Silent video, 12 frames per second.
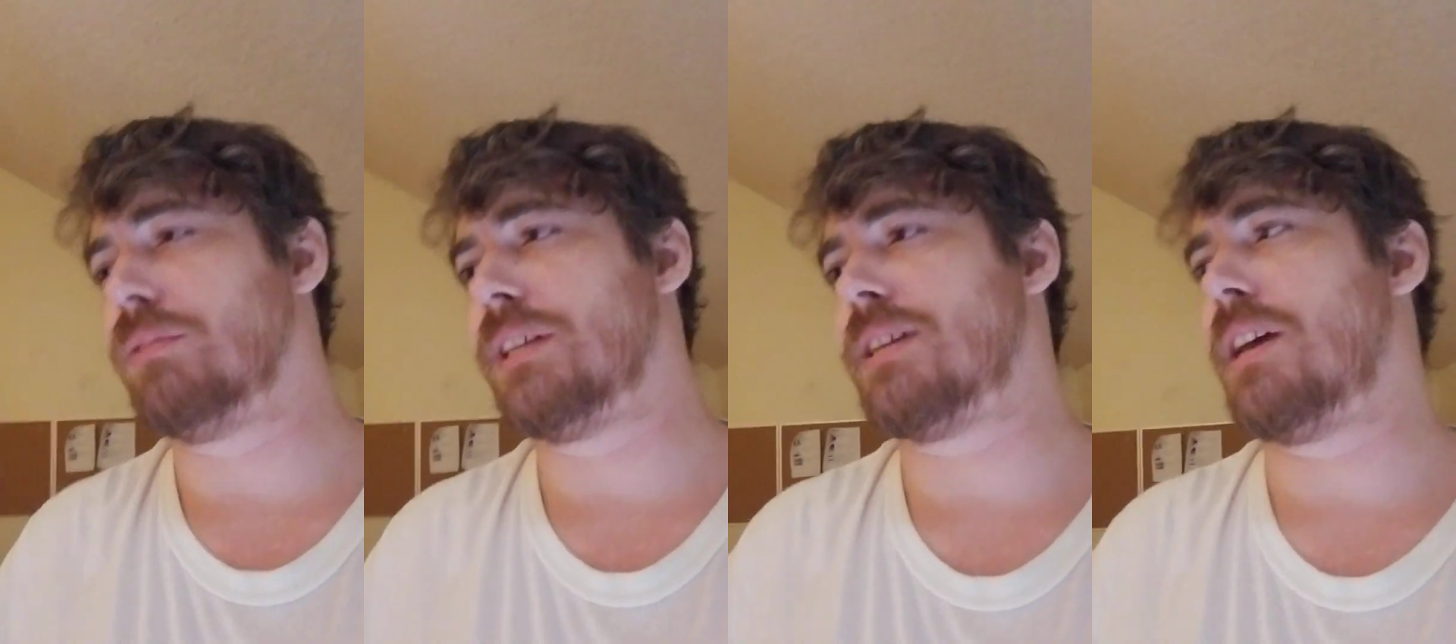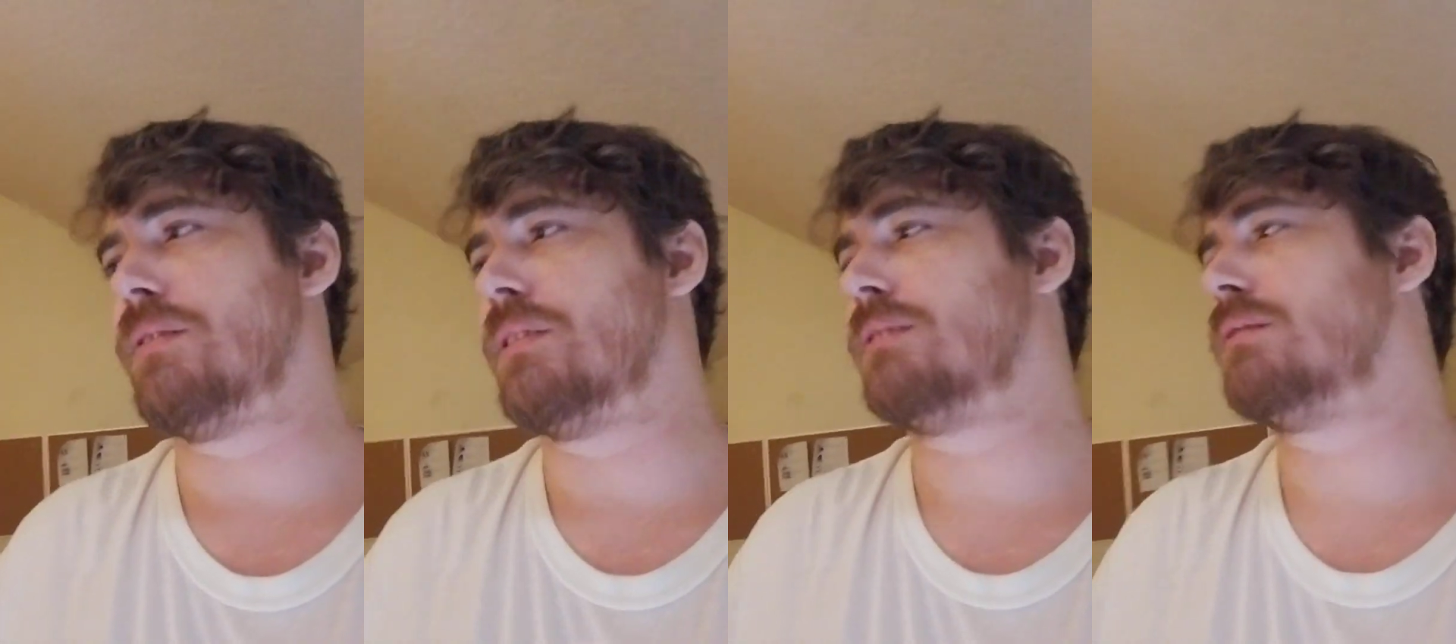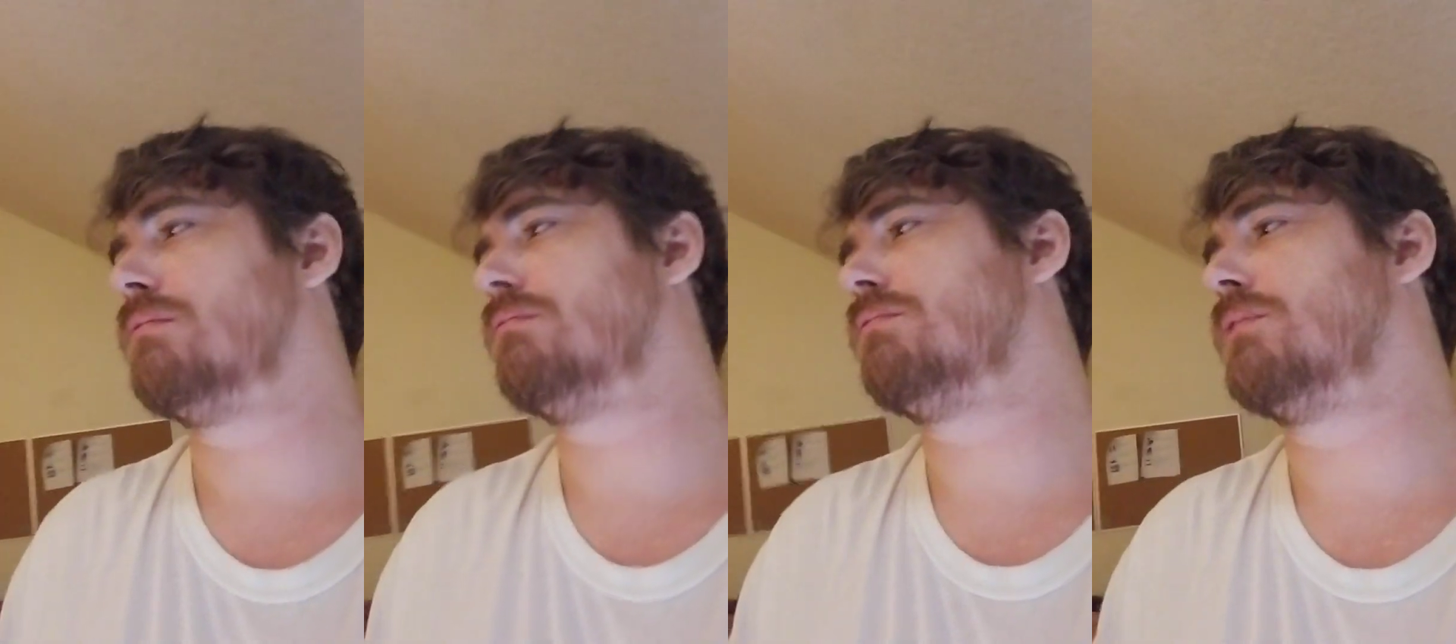Plus, I haven't
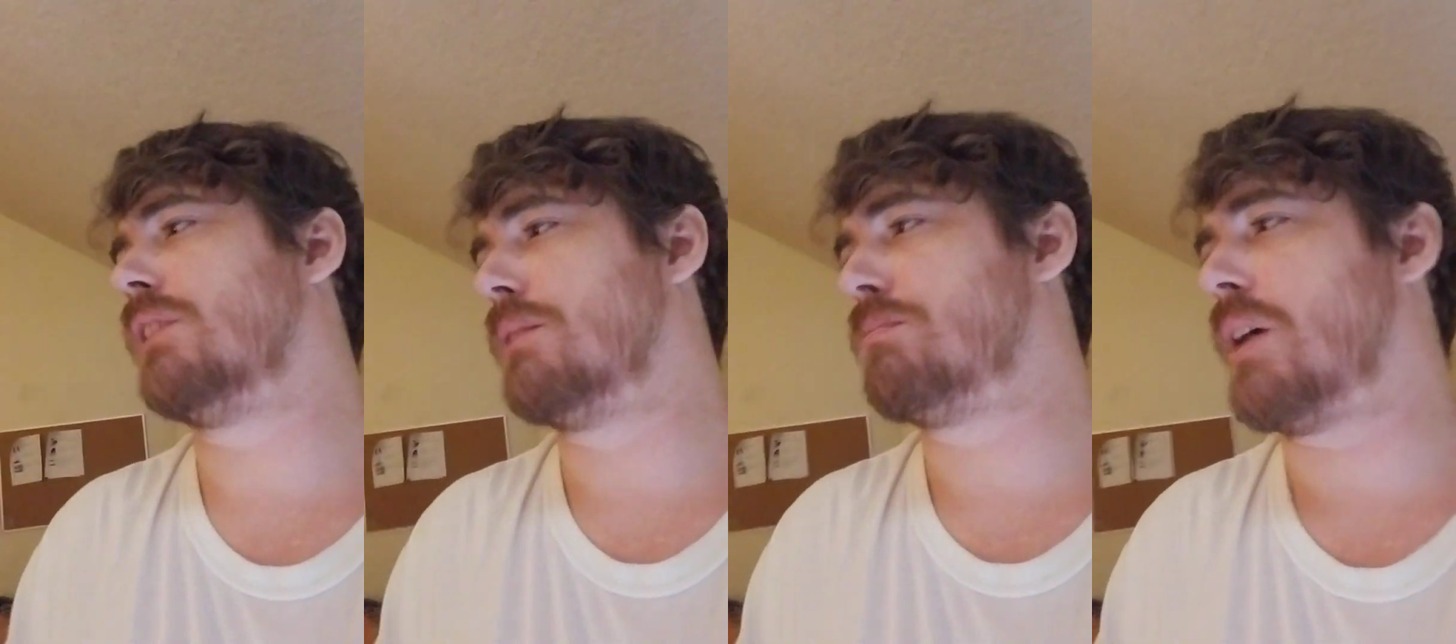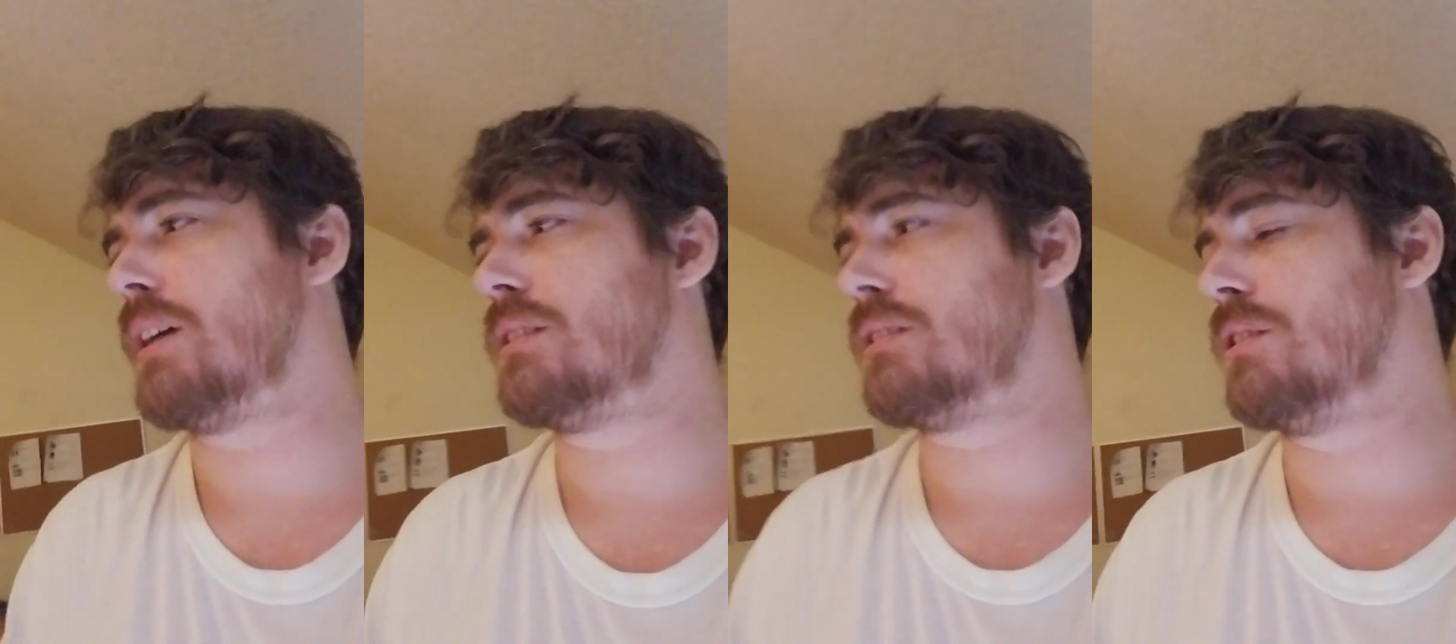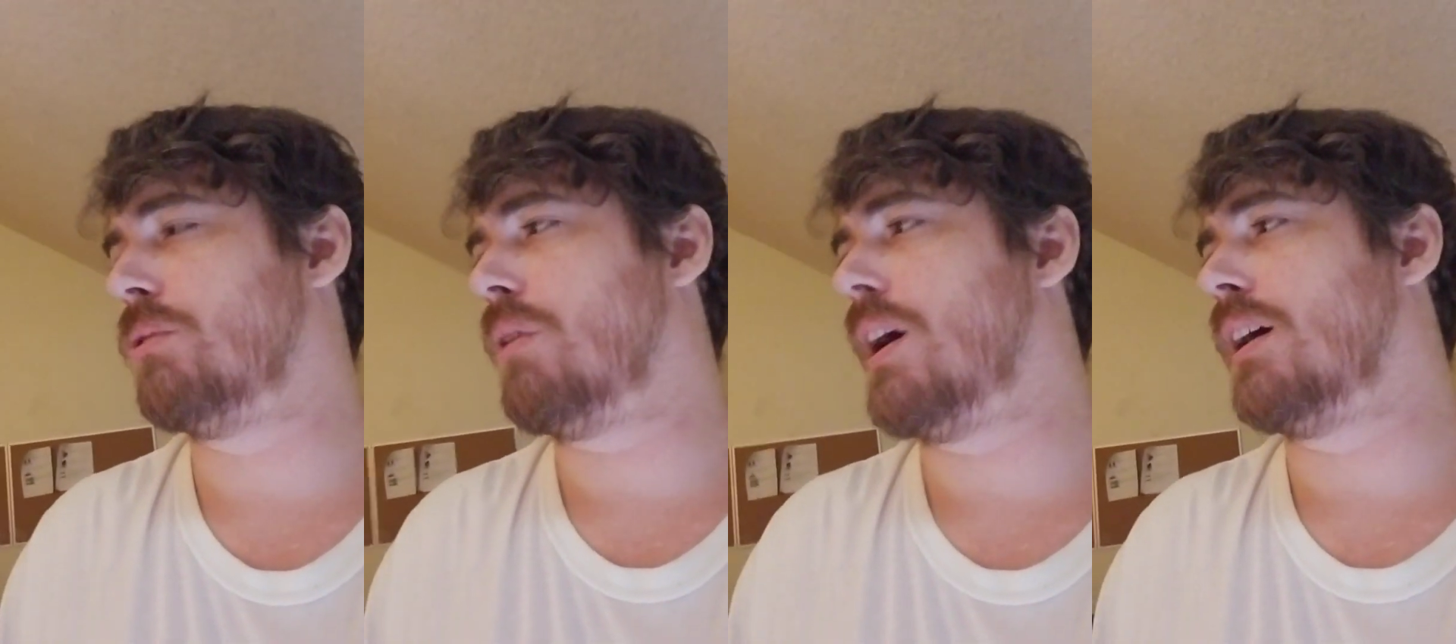really practiced
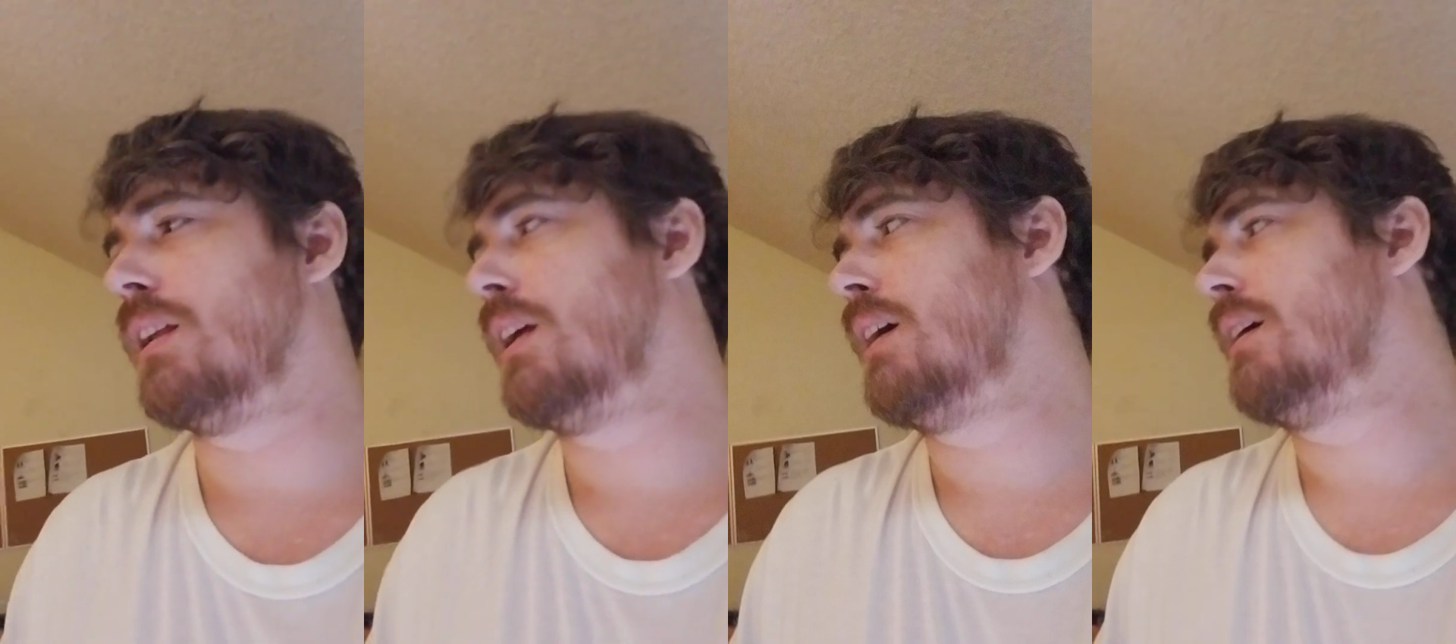in a while.